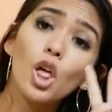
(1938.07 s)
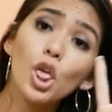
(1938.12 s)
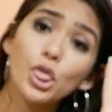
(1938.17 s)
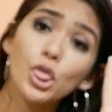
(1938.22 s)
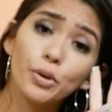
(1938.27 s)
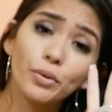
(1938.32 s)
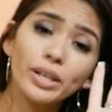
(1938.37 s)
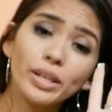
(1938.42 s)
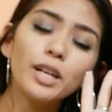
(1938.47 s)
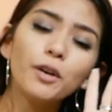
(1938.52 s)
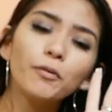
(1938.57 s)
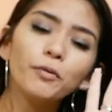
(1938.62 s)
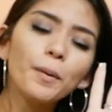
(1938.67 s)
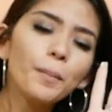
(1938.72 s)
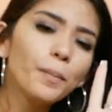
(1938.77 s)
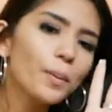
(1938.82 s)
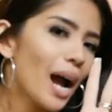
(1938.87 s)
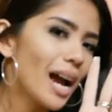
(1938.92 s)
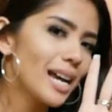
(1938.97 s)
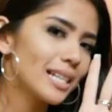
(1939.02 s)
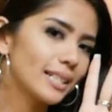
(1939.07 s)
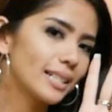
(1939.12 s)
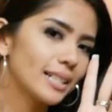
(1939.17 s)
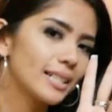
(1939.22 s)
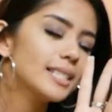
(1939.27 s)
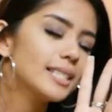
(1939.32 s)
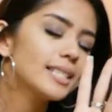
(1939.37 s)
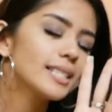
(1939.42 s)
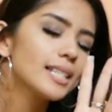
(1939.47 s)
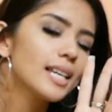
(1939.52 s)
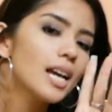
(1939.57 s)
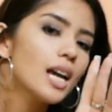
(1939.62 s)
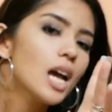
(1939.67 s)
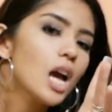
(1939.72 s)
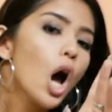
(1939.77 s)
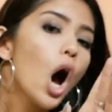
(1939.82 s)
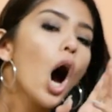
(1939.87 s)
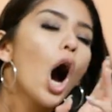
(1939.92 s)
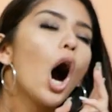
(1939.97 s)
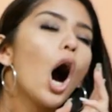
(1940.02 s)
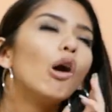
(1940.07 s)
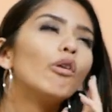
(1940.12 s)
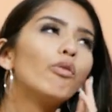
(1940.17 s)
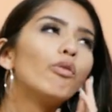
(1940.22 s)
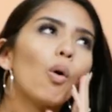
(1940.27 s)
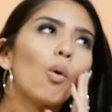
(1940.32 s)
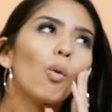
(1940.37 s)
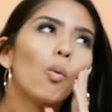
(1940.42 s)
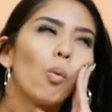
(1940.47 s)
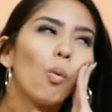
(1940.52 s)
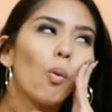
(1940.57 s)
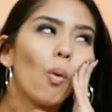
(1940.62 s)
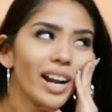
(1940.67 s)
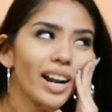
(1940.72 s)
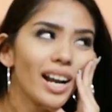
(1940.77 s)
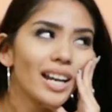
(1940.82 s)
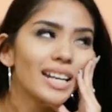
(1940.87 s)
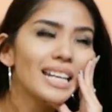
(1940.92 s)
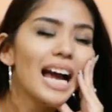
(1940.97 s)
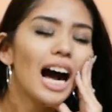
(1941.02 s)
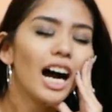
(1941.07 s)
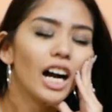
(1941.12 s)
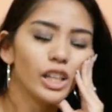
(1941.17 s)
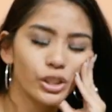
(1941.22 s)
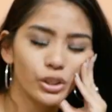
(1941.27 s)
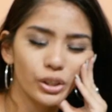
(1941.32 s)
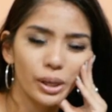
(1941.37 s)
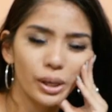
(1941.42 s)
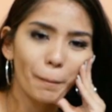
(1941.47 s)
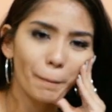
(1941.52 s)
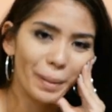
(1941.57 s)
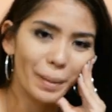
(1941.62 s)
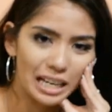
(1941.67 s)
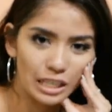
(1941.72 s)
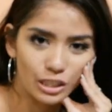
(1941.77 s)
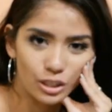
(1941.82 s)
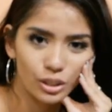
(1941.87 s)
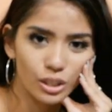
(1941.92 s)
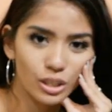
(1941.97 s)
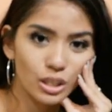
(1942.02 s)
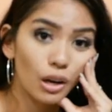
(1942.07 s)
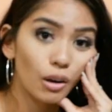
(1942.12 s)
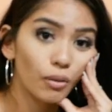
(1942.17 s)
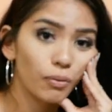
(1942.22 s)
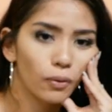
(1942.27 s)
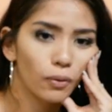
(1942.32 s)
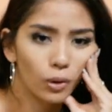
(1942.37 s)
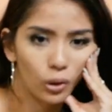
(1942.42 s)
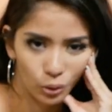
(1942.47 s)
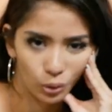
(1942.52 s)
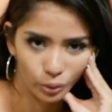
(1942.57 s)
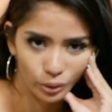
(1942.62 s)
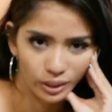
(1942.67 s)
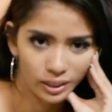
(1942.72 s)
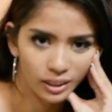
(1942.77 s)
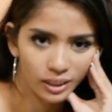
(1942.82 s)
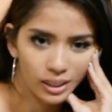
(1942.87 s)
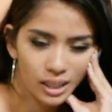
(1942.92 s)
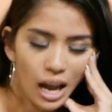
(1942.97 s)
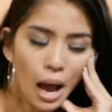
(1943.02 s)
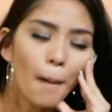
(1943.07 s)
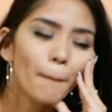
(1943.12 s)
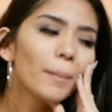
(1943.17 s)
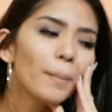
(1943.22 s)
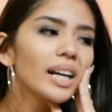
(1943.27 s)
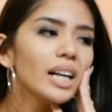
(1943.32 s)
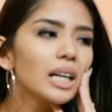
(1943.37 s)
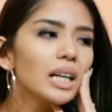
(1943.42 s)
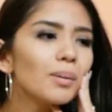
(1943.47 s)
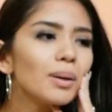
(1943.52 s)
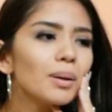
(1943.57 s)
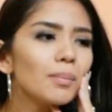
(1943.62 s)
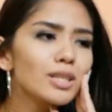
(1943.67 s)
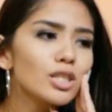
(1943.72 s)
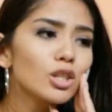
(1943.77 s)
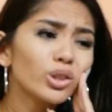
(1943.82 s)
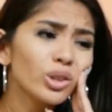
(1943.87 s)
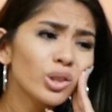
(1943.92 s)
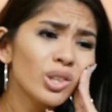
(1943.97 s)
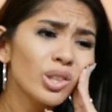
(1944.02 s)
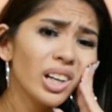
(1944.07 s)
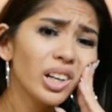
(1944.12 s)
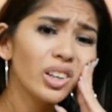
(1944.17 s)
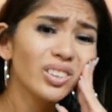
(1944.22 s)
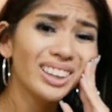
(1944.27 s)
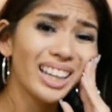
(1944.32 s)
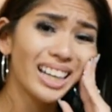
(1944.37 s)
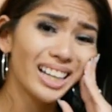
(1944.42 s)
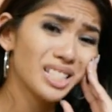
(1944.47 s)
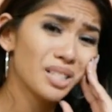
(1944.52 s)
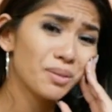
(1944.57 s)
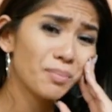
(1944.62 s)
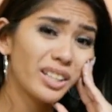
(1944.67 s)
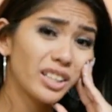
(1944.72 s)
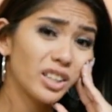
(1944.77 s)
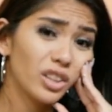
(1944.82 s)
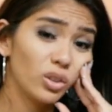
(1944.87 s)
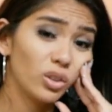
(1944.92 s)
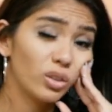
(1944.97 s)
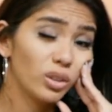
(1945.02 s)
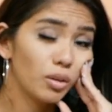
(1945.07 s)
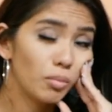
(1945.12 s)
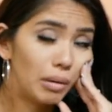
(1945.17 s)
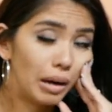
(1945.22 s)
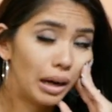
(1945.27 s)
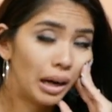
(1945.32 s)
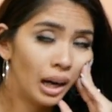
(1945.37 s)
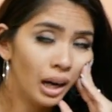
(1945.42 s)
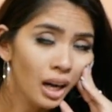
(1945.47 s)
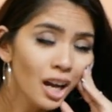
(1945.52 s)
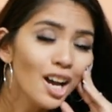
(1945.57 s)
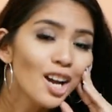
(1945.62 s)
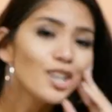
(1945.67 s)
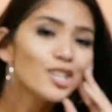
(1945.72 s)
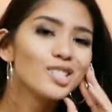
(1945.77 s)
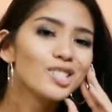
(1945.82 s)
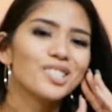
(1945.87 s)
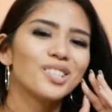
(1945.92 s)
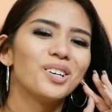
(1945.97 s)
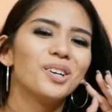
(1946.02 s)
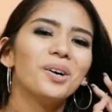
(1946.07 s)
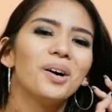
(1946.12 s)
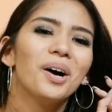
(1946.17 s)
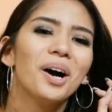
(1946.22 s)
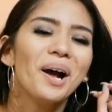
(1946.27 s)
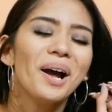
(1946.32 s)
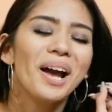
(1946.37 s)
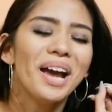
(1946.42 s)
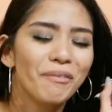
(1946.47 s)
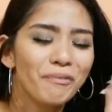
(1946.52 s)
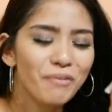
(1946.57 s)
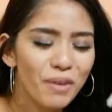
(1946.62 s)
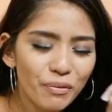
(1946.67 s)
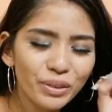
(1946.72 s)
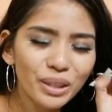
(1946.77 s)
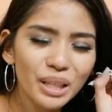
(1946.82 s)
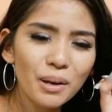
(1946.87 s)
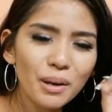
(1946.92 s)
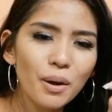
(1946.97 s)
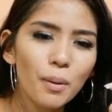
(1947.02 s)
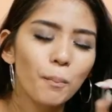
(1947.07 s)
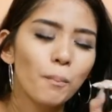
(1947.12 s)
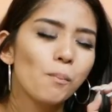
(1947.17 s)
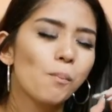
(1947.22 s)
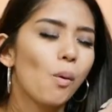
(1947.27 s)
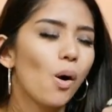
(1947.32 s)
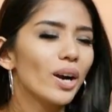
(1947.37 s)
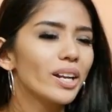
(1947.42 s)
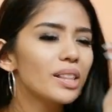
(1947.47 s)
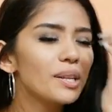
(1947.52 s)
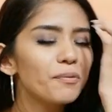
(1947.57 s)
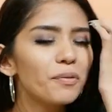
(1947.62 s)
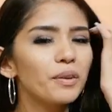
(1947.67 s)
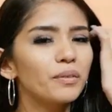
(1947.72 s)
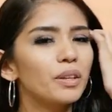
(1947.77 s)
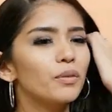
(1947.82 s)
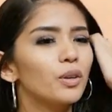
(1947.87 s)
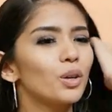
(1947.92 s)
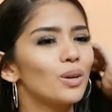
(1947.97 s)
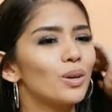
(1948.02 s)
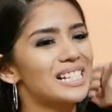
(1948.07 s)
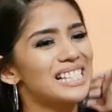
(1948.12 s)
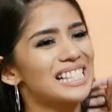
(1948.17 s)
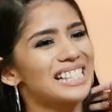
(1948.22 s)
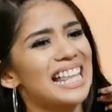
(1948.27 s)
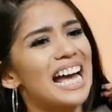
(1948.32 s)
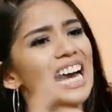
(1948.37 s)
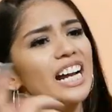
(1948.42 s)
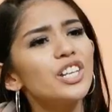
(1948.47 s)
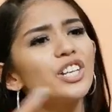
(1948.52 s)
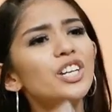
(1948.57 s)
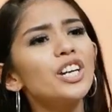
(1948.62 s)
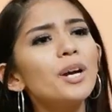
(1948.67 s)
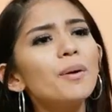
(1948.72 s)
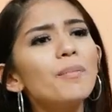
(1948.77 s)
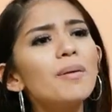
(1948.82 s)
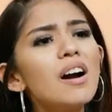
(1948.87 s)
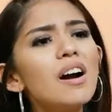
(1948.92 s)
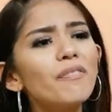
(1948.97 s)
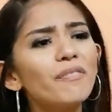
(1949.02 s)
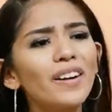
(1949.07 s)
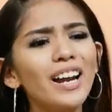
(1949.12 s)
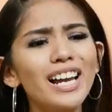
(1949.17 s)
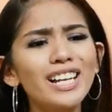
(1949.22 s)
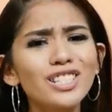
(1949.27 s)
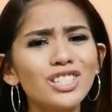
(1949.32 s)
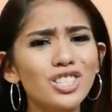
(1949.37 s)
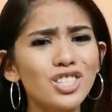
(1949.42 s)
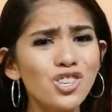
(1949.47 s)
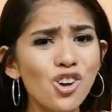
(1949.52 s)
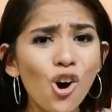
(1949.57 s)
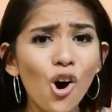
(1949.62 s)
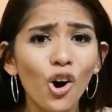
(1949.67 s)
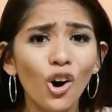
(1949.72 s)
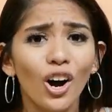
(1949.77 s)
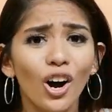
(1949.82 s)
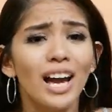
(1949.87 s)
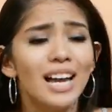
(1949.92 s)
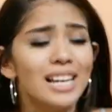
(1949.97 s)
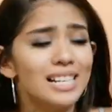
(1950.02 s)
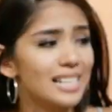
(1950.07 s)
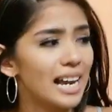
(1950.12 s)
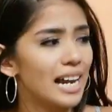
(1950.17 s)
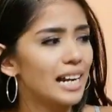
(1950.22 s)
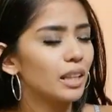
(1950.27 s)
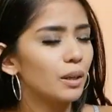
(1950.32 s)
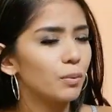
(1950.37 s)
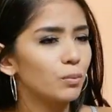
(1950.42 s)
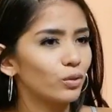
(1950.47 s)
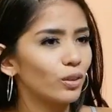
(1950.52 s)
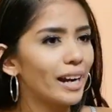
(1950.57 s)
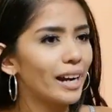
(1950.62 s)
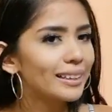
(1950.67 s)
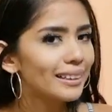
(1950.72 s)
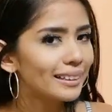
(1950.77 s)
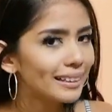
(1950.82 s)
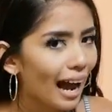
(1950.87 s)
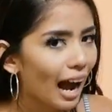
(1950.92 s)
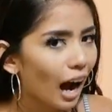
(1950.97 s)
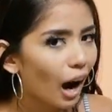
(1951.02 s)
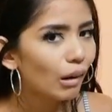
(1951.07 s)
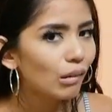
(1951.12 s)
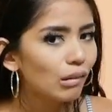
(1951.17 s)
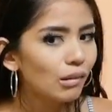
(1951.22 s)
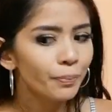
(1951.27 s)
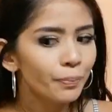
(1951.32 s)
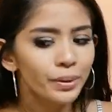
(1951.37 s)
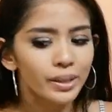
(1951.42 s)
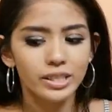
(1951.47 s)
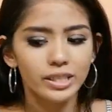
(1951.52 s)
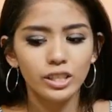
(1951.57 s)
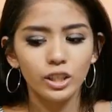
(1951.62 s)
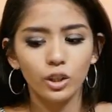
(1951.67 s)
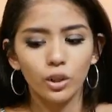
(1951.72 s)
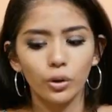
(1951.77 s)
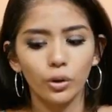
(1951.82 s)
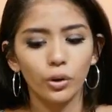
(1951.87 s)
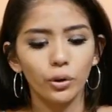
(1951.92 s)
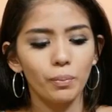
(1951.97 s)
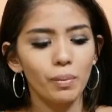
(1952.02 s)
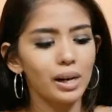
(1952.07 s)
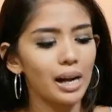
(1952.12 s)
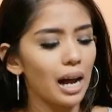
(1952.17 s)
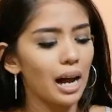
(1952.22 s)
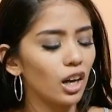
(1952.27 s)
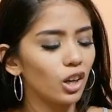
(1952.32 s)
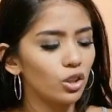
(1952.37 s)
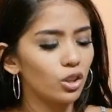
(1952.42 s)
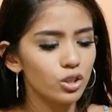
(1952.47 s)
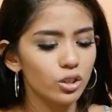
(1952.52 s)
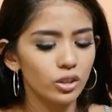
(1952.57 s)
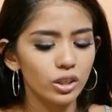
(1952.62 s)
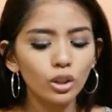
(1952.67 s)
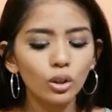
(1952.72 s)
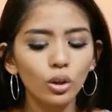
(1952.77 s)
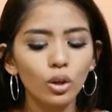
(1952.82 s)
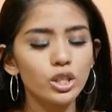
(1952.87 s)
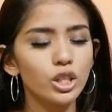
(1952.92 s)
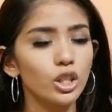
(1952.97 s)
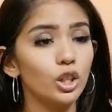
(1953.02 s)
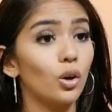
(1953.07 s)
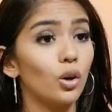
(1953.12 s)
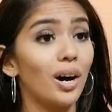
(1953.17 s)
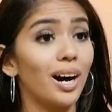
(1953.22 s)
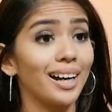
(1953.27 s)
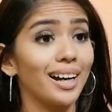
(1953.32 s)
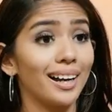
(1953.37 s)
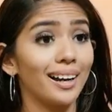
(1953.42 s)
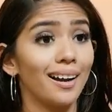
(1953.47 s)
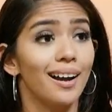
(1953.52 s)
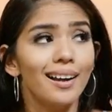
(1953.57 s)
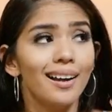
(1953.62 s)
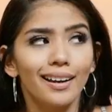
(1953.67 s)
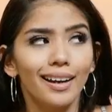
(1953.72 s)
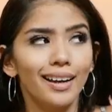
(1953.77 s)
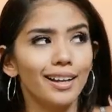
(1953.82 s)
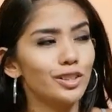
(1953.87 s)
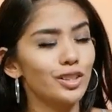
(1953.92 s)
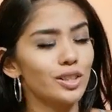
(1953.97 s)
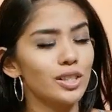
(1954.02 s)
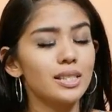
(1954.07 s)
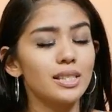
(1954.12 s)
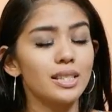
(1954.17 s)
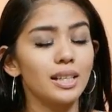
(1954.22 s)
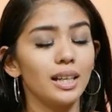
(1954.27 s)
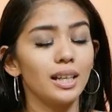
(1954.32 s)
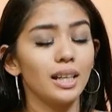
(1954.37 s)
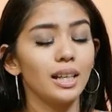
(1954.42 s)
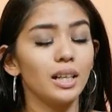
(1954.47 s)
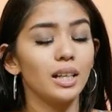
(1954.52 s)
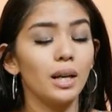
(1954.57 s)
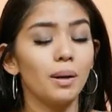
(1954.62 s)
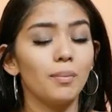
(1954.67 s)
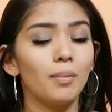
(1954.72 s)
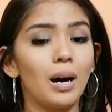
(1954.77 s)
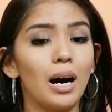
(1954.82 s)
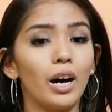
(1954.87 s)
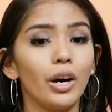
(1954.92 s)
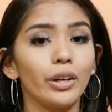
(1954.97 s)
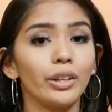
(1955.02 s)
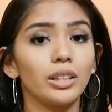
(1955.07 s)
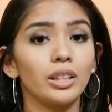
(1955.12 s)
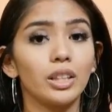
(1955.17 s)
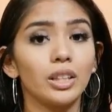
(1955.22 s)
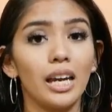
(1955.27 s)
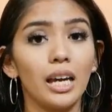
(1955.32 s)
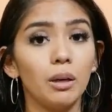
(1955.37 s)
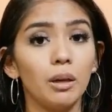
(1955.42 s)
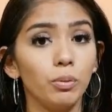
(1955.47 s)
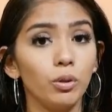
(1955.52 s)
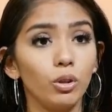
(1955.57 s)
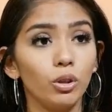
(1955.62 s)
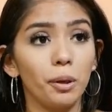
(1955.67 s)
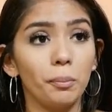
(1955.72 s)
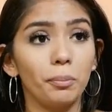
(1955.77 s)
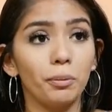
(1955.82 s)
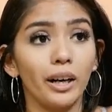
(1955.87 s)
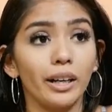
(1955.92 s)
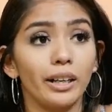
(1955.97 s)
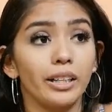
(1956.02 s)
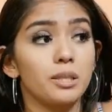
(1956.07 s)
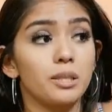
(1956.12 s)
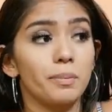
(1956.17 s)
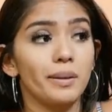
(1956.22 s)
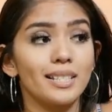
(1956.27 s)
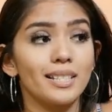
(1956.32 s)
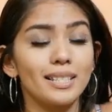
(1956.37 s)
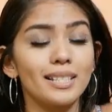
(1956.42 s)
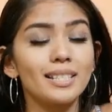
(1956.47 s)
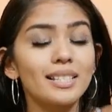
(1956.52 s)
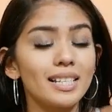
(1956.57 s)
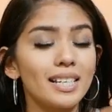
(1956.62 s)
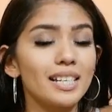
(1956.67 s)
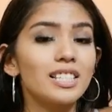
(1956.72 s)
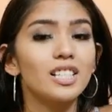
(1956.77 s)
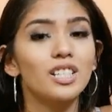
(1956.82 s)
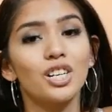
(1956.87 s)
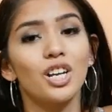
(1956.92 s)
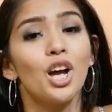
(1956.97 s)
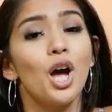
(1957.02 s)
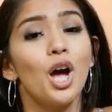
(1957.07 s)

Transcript: 3 different prizes of 100 pesos of load. Para naman masagot niyo na yung textmate niyo, 'di ba? So, 50 more than 50 viewers, tag niyo na yung mga friends niyo. Tag them right now. Sino magkakagusto nito? Sino ang interested about K-beauty products, because this is a